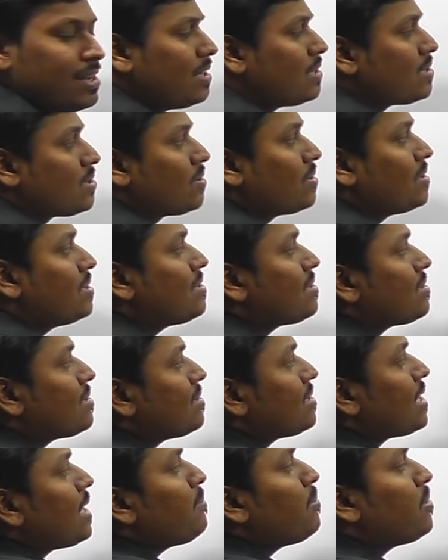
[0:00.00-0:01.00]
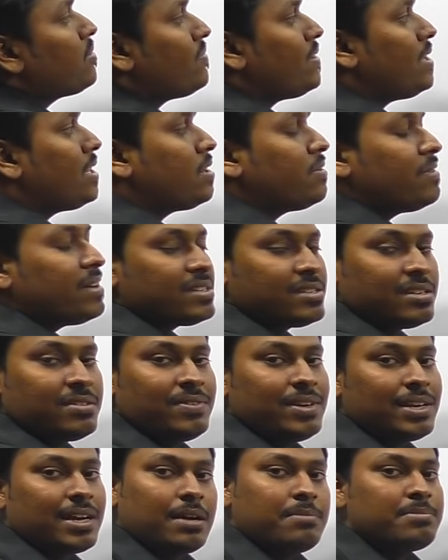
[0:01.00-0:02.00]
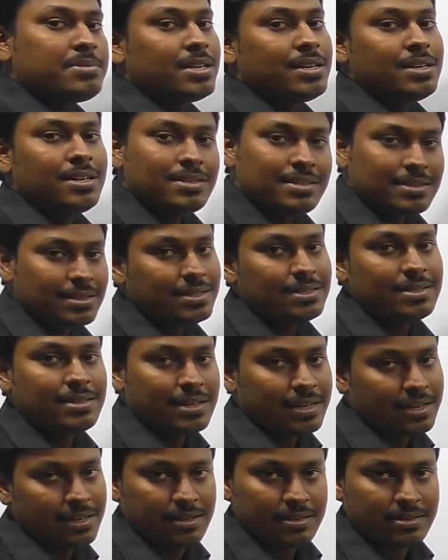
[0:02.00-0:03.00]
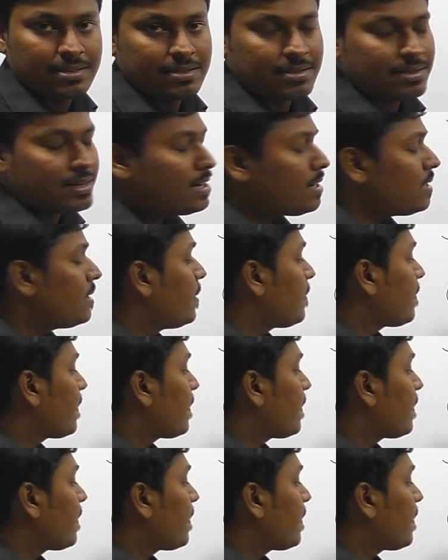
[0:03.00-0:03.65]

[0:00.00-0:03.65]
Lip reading: So this type of equation will comes under surds and indices, right?